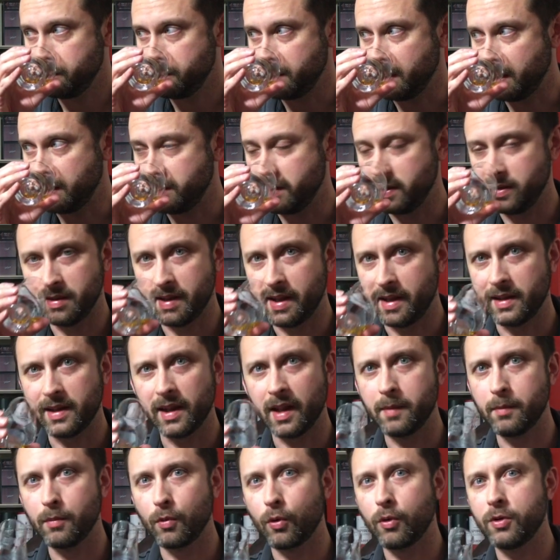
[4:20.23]
That
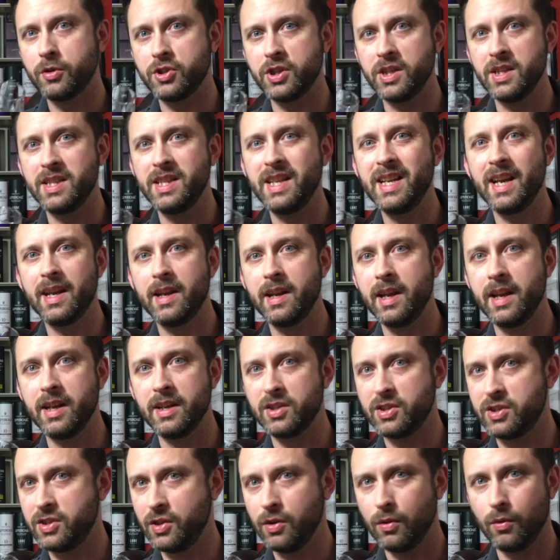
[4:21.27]
Glenmorangie DNA
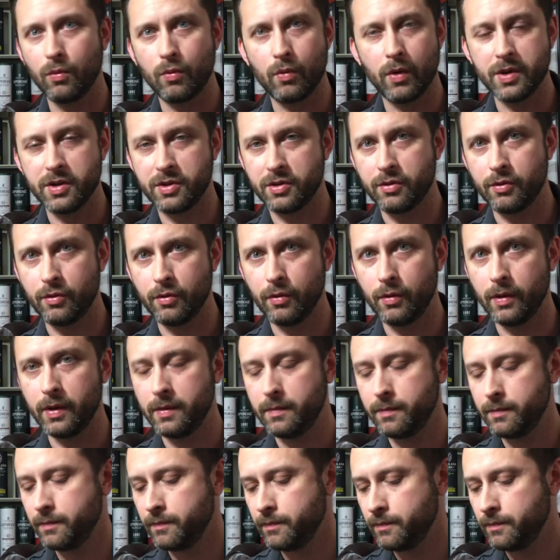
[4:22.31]
still runs through it.